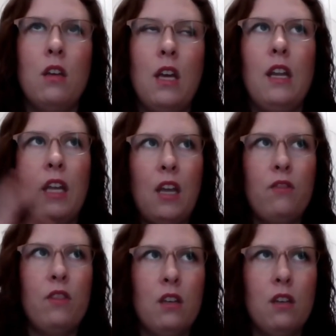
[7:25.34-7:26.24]
And I
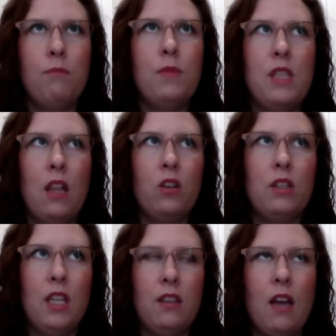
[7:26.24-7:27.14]
gave the seller
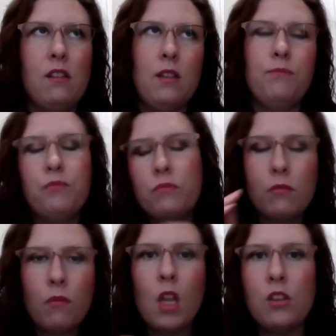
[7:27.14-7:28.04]
ten thousand.
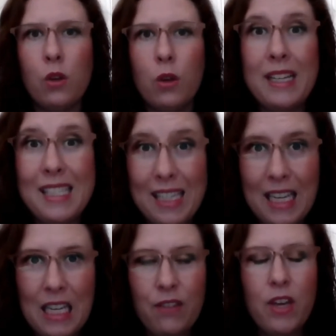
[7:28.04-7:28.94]
So anyway,
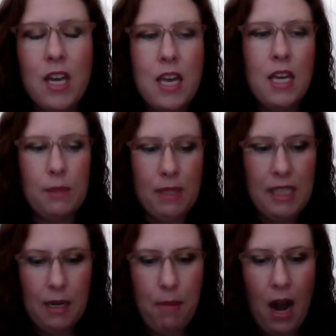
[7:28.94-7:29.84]
Steve is my
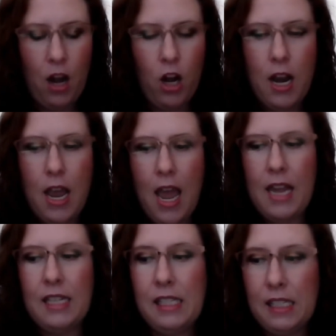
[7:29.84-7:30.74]
tenant buyer.
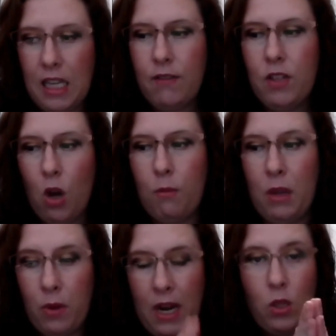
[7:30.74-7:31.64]
And Steve told
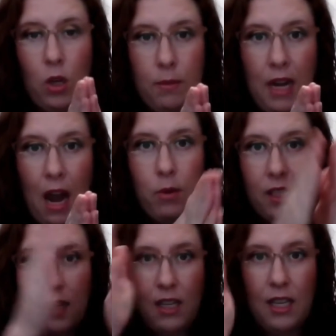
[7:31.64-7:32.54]
me, when I told him that I
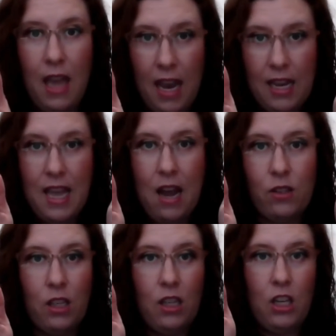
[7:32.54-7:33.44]
was going to get eight
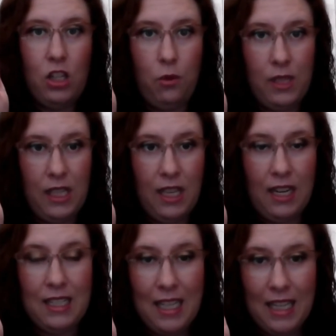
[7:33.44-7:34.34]
thousand and she was
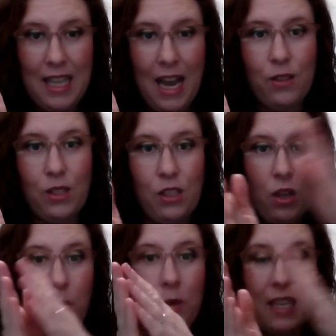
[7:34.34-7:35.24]
getting ten thousand, so
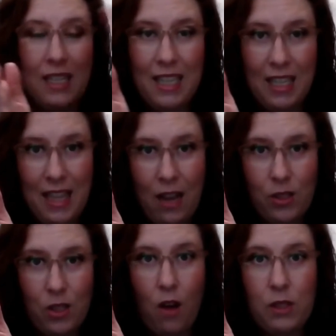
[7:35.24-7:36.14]
he would get ten
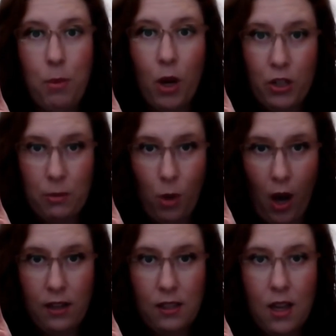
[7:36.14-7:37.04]
thousand off his purchase
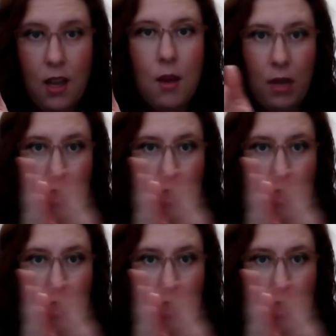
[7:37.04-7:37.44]
price, but